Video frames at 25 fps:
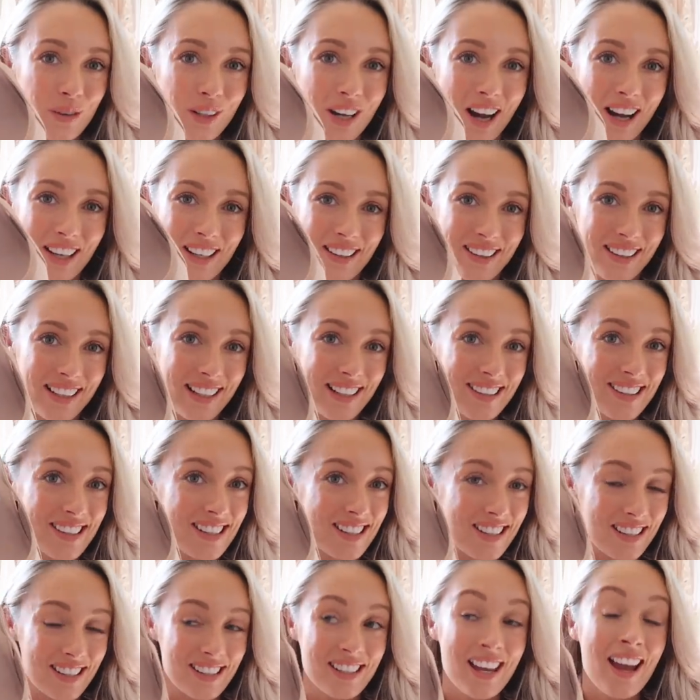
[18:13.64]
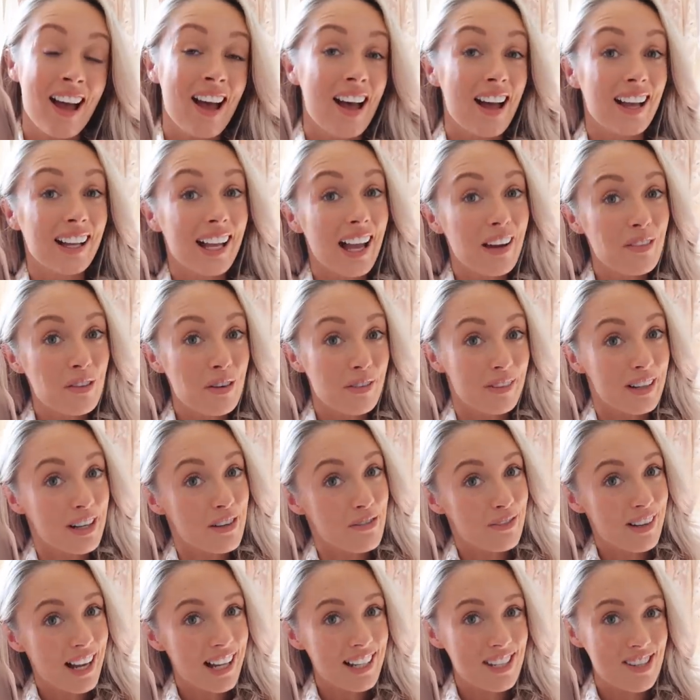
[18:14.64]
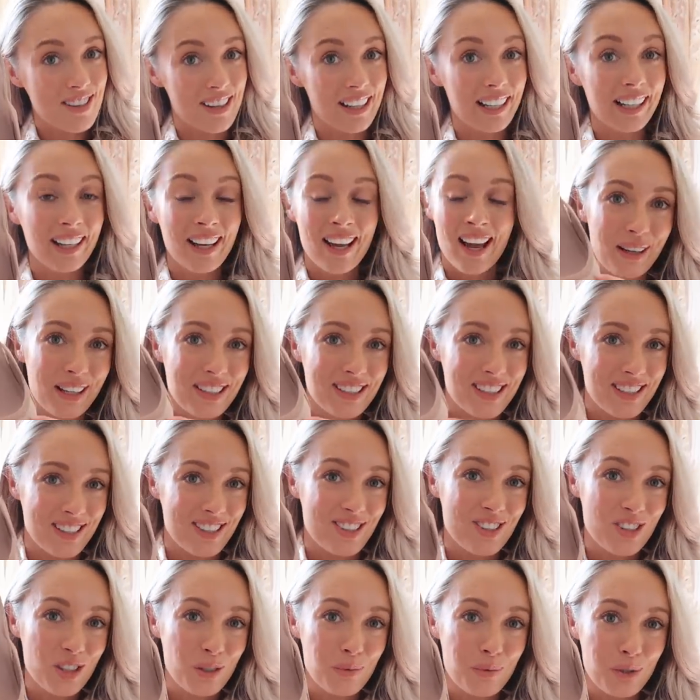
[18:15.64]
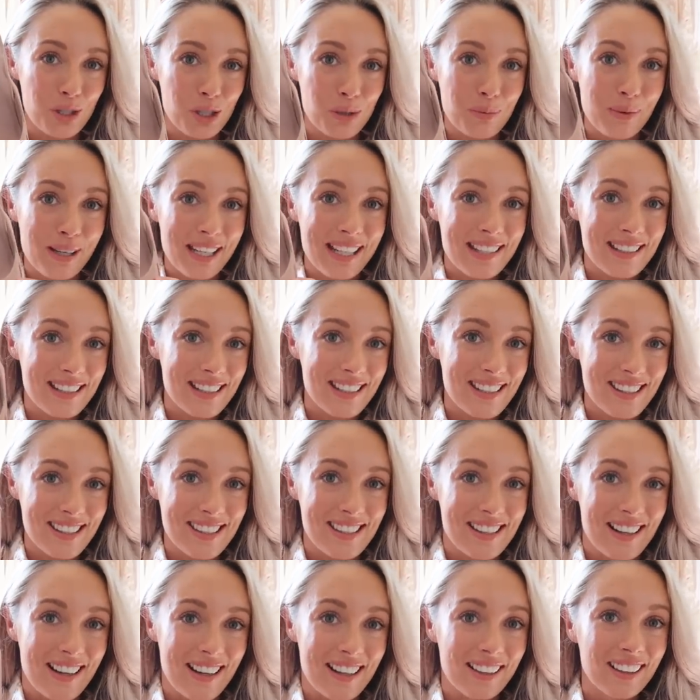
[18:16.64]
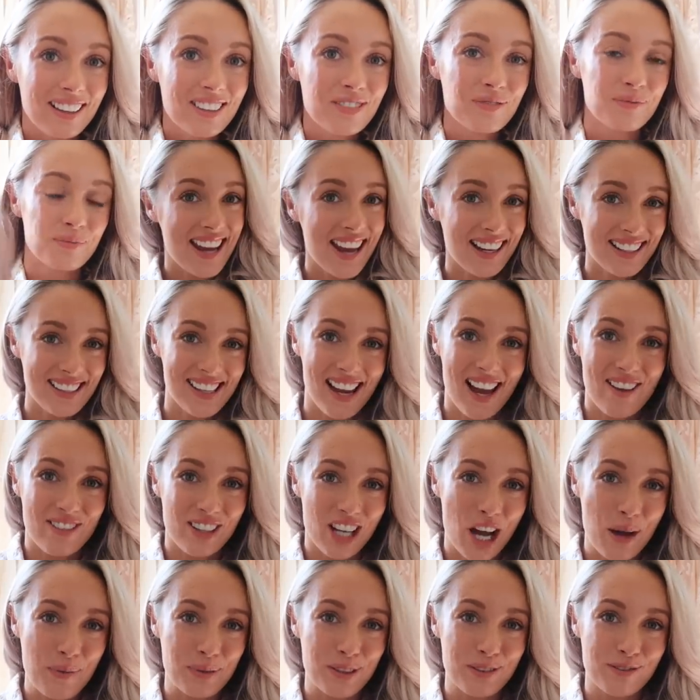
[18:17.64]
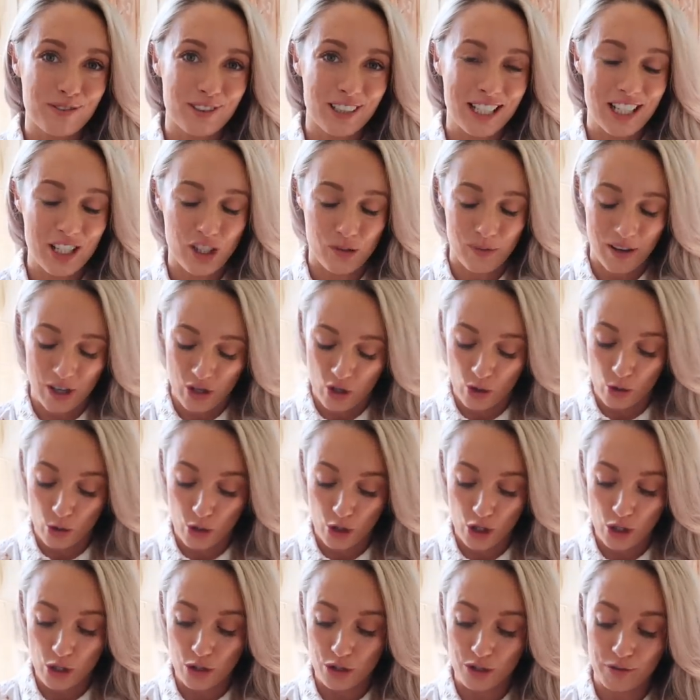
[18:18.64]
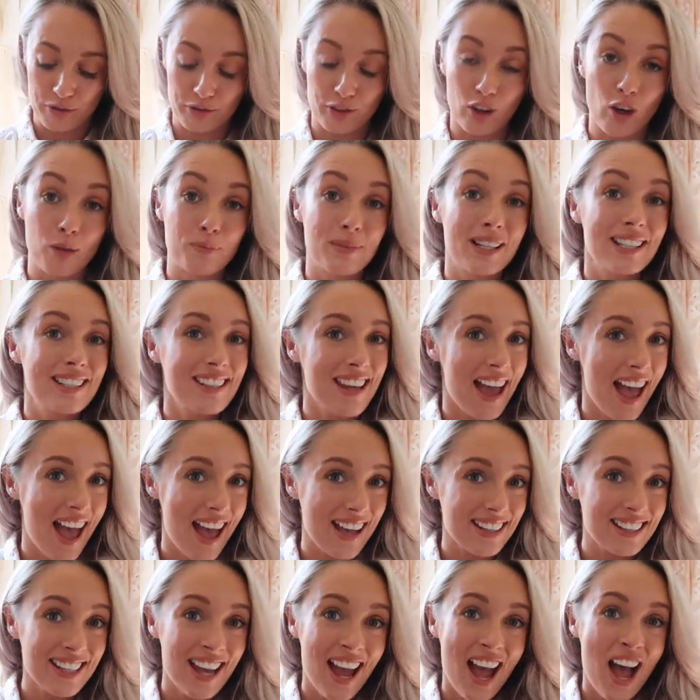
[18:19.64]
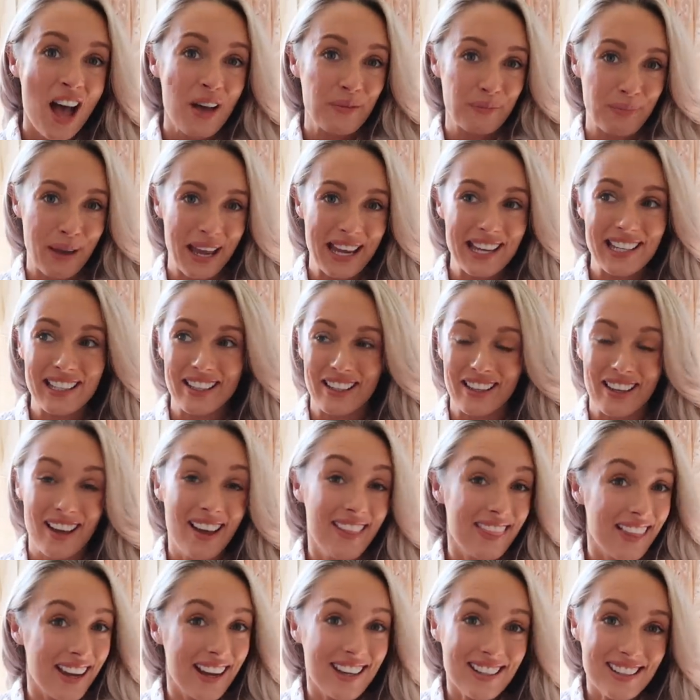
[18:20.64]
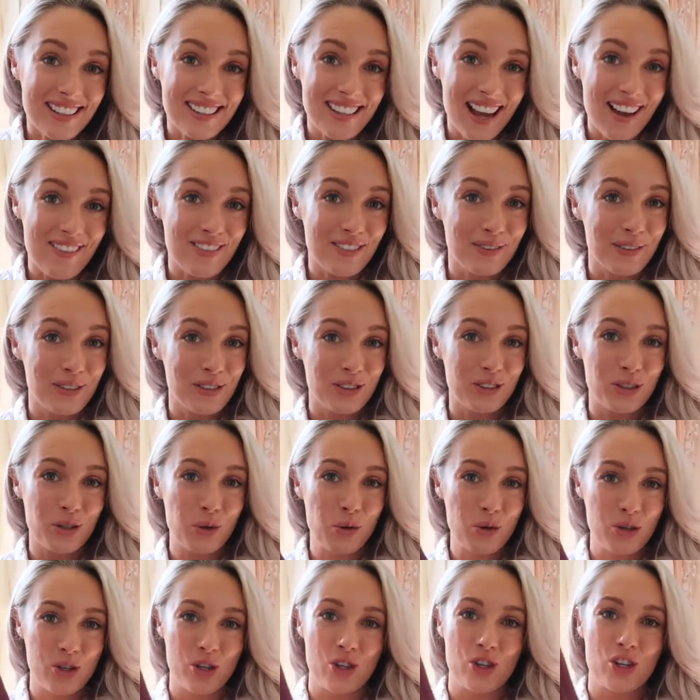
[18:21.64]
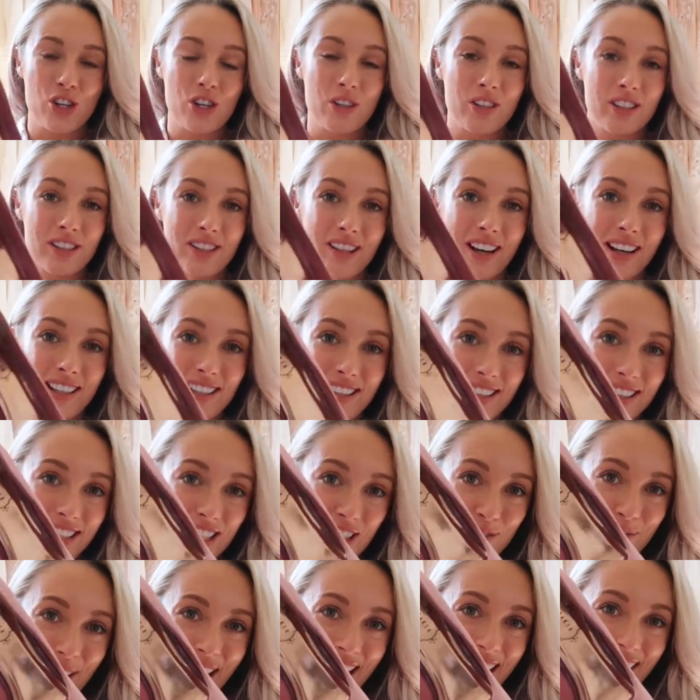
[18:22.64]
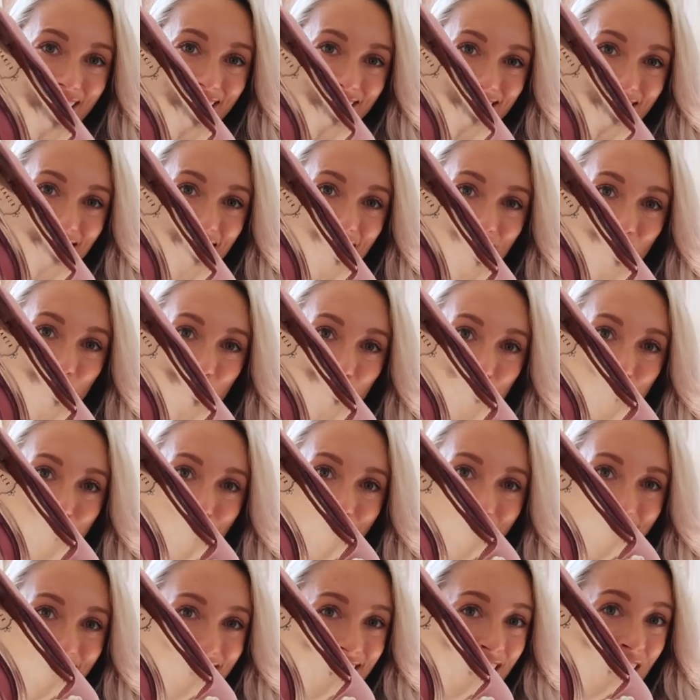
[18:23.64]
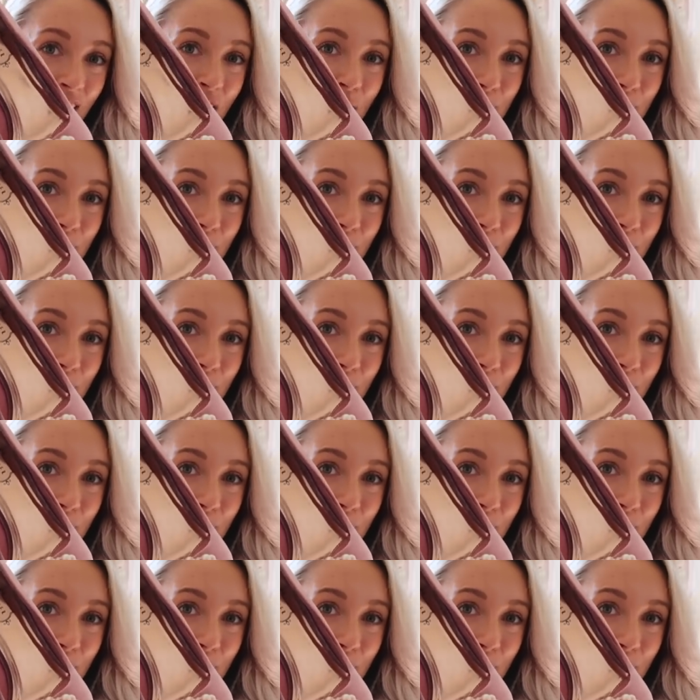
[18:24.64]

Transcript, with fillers: are the kind of things that just, again, were very flattering, but just super duper easy to style. Next, I have a couple of really special shoes from Ted Baker. They just have the most gorgeous shoe designs. This pair I think look very